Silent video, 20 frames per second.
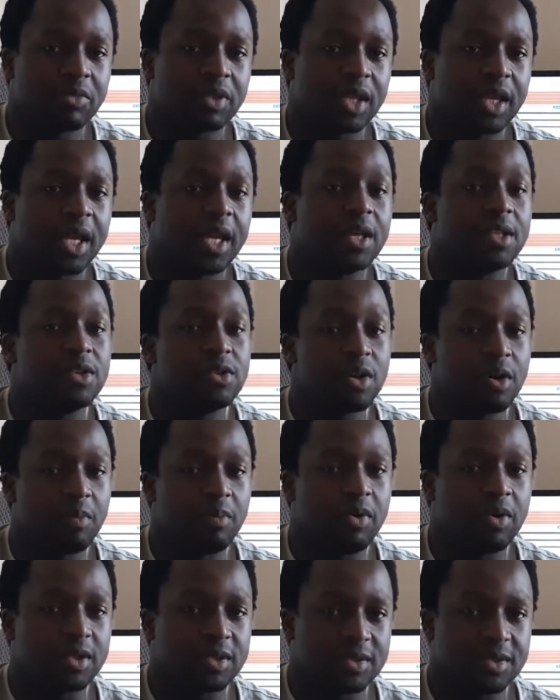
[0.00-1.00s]
in your
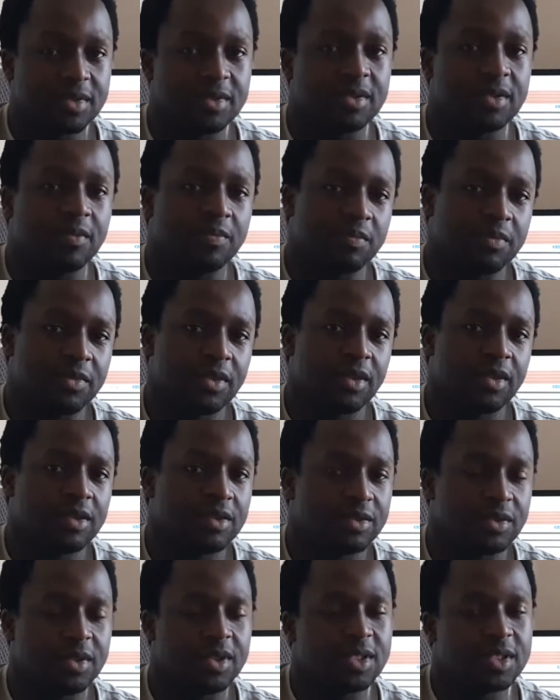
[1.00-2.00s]
body system.
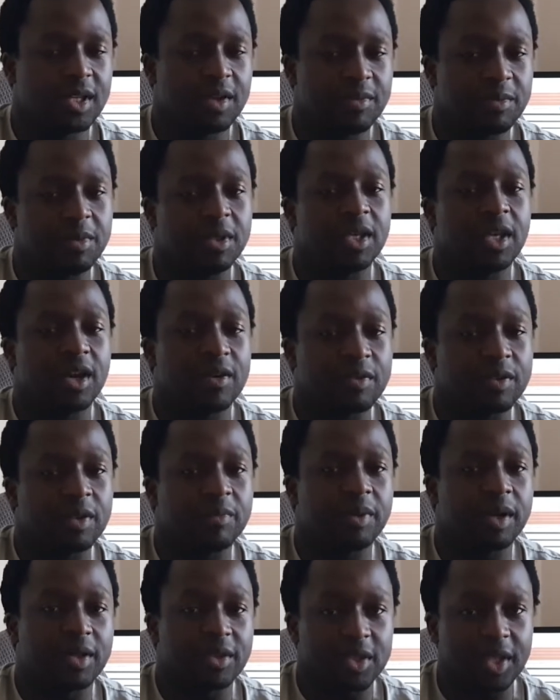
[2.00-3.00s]
So you just have to be careful
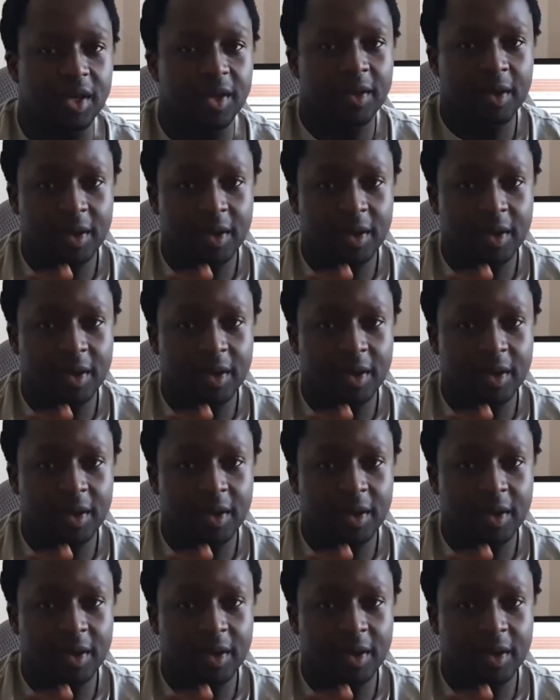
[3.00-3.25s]
about that.